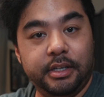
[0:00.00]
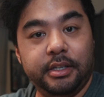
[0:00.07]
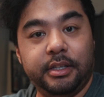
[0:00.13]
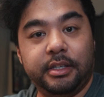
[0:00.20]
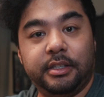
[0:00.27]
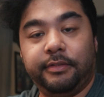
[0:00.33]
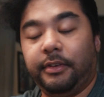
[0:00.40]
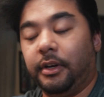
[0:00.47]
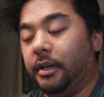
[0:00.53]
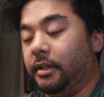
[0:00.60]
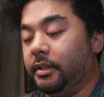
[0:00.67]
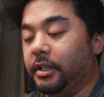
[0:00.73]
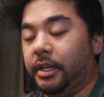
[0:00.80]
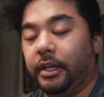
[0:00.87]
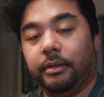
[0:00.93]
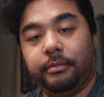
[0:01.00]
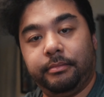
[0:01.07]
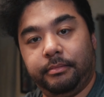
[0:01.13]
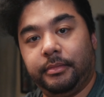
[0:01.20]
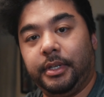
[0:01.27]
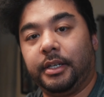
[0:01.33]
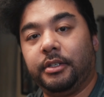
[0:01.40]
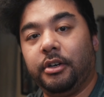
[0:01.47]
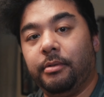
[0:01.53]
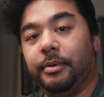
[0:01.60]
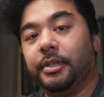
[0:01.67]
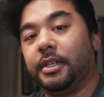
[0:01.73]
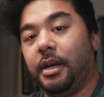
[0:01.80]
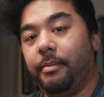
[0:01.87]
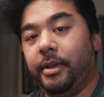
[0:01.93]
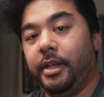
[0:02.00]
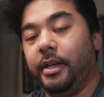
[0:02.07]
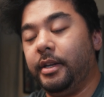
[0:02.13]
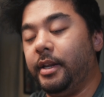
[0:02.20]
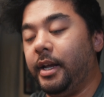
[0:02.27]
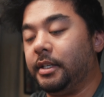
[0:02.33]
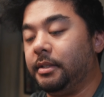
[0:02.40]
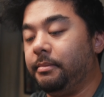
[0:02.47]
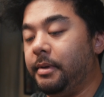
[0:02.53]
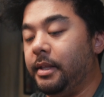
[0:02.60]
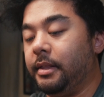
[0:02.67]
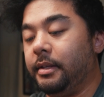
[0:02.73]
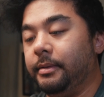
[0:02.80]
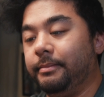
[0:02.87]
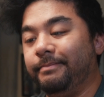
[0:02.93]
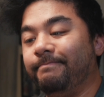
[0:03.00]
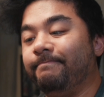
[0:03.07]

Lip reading: this fall, you know. October's coming in next month.